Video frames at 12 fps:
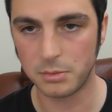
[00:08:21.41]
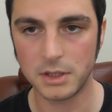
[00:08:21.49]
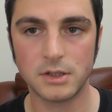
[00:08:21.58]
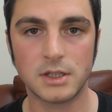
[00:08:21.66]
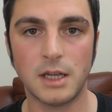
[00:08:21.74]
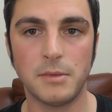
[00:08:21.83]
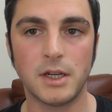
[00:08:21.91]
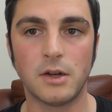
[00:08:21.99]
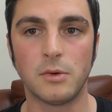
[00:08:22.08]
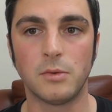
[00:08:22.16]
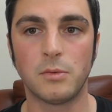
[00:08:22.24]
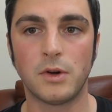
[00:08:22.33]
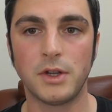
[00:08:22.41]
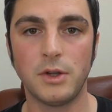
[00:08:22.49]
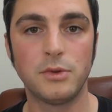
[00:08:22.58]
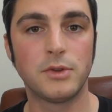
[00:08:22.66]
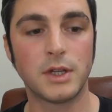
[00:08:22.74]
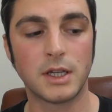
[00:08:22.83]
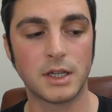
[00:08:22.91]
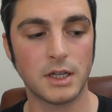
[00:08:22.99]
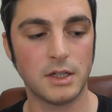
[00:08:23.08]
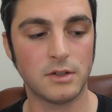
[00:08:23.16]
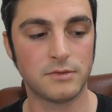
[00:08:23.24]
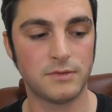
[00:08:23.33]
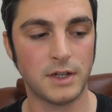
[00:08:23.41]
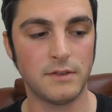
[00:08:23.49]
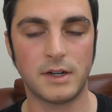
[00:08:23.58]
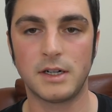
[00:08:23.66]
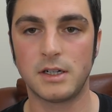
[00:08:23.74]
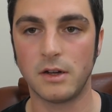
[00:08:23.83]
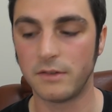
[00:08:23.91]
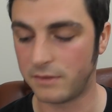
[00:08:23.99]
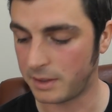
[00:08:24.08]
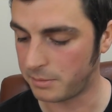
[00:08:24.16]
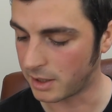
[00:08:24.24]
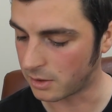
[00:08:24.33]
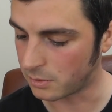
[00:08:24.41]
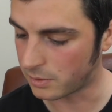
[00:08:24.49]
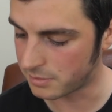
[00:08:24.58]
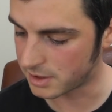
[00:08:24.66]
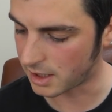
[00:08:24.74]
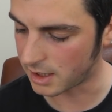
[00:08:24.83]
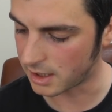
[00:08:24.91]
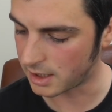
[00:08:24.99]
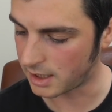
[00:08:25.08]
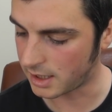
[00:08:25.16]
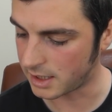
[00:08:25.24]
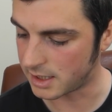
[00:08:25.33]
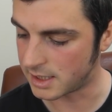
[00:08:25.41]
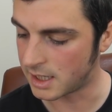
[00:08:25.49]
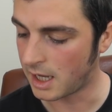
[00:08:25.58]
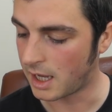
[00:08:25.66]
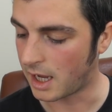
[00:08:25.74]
But just let me know what you think your favourite vaping website is.